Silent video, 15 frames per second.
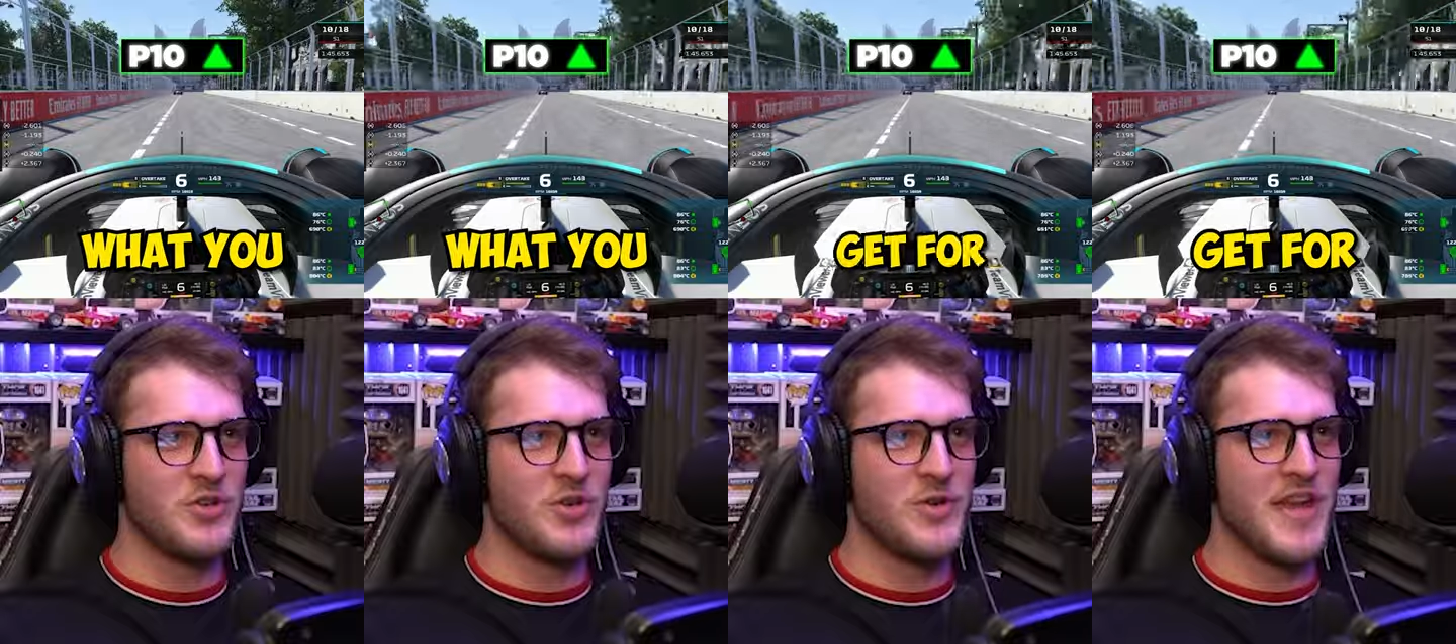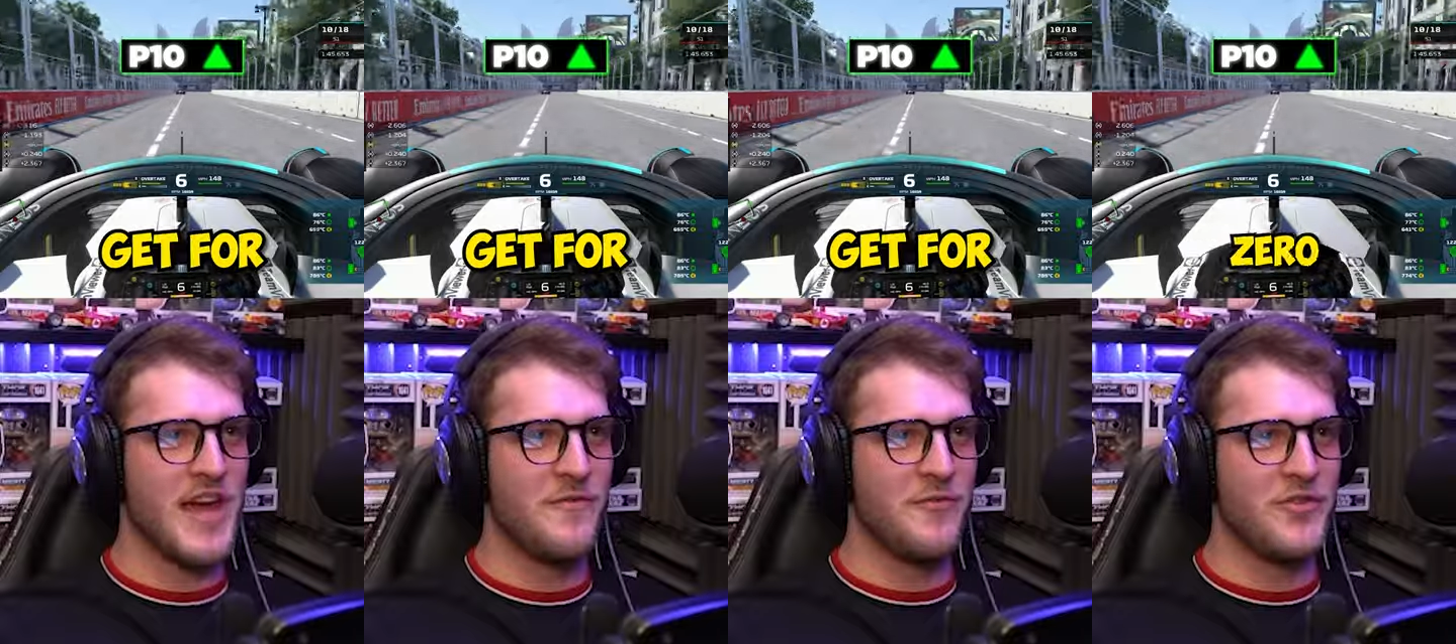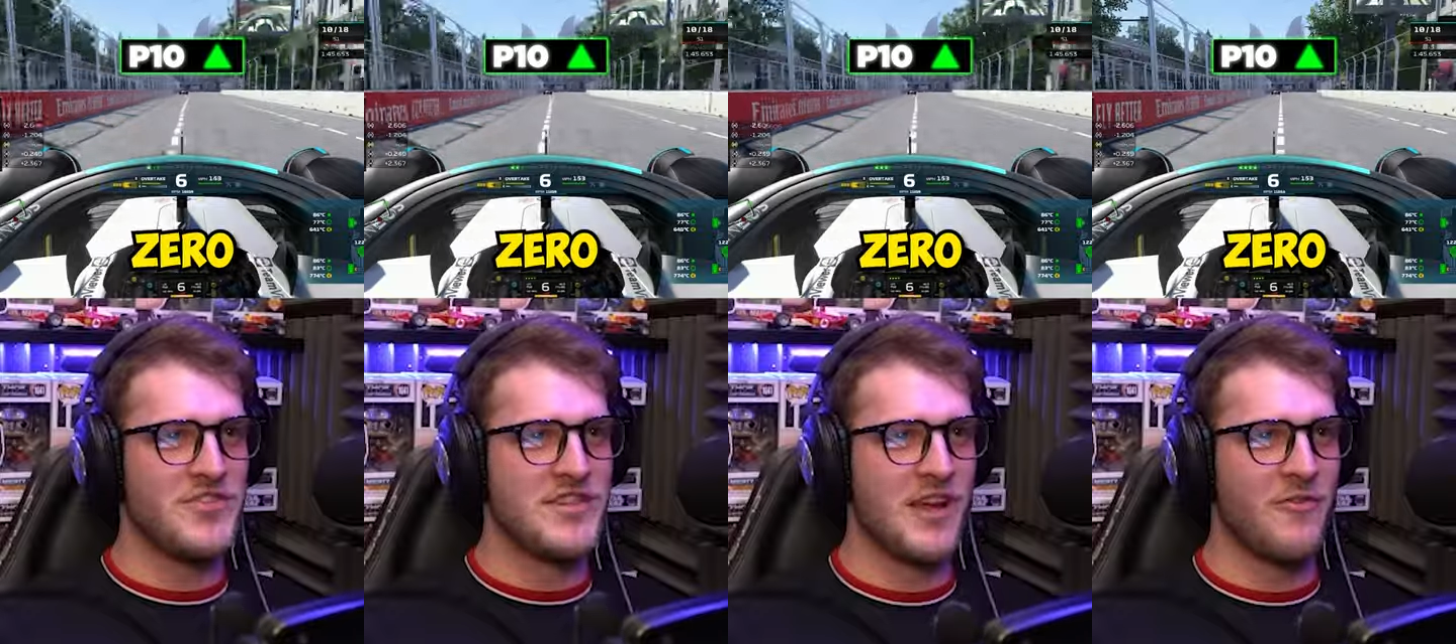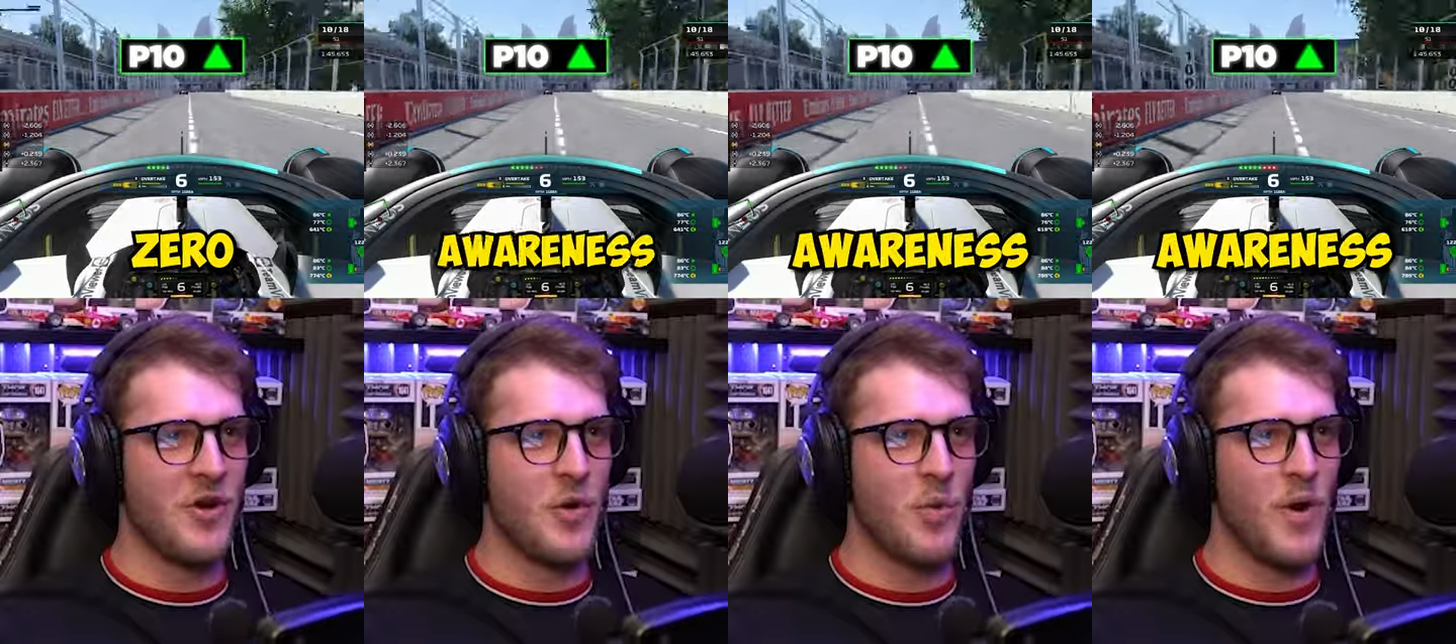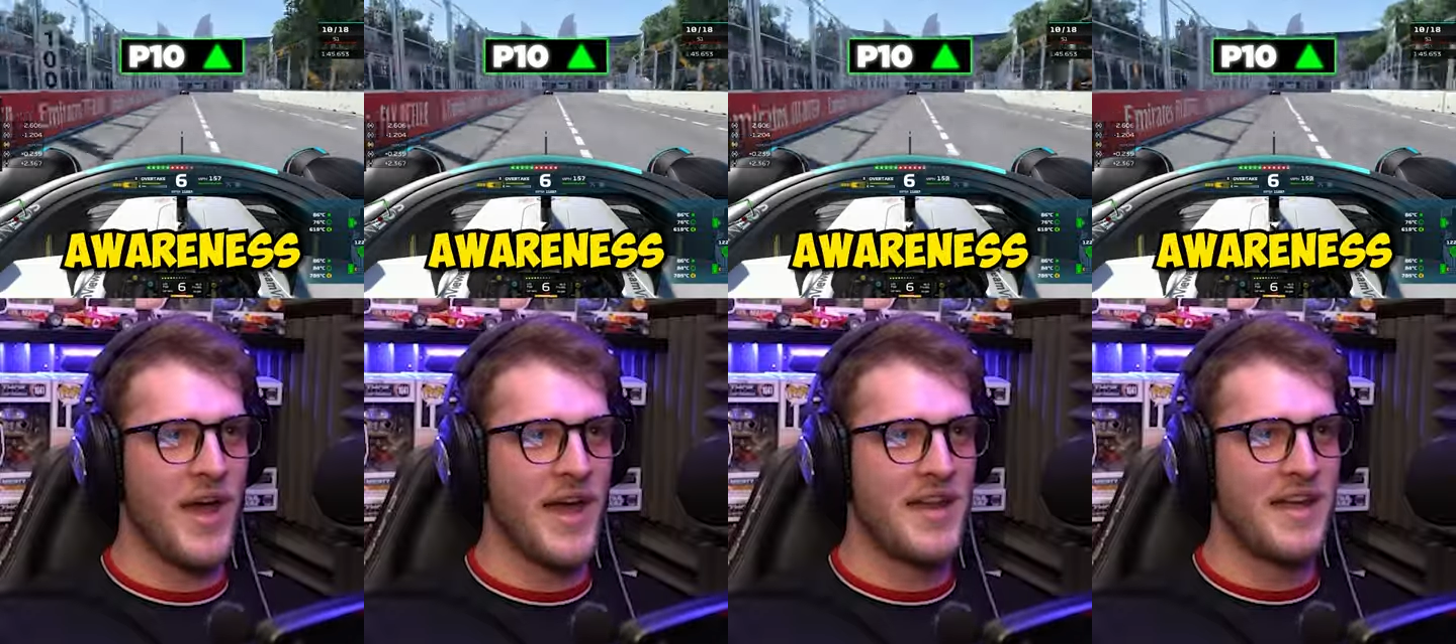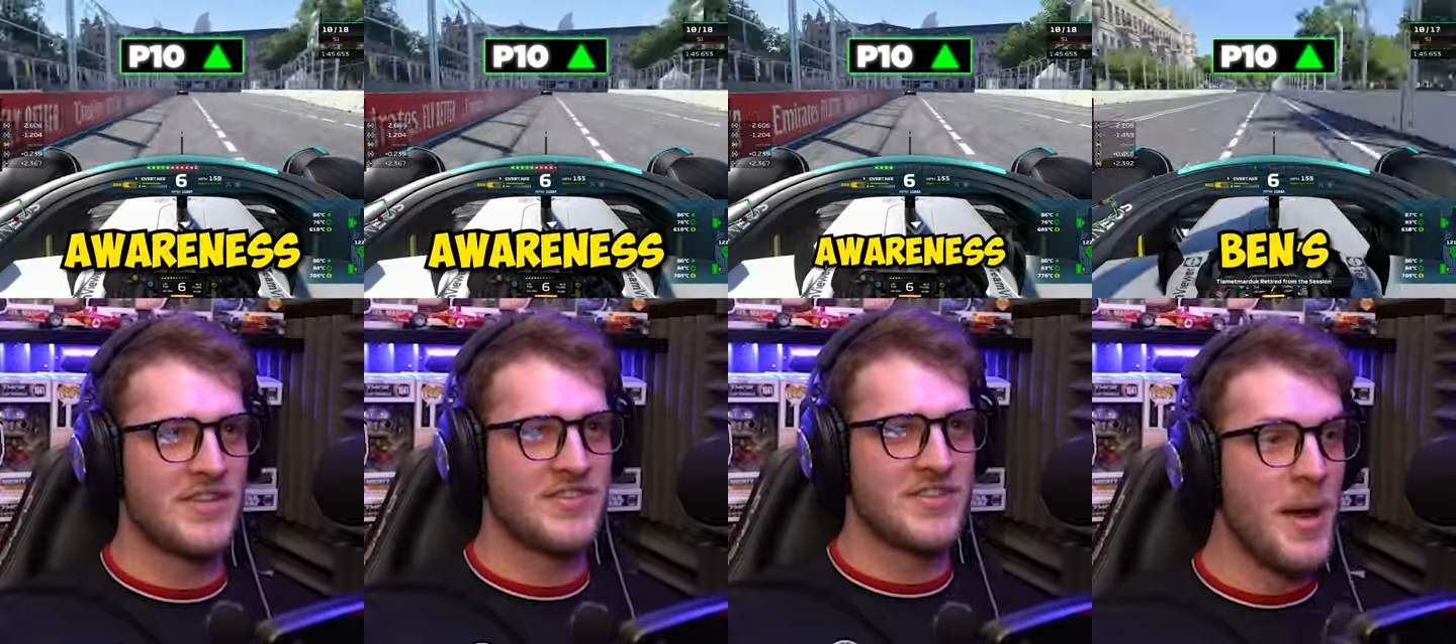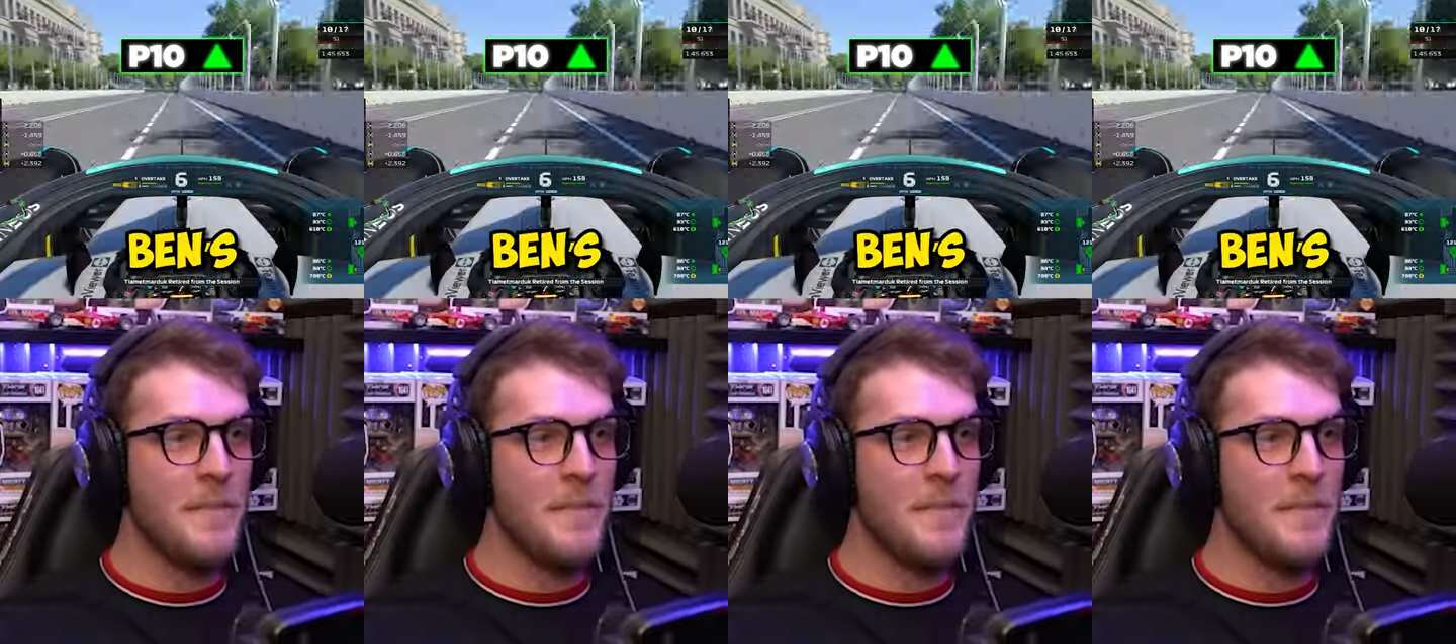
you get for zero awareness.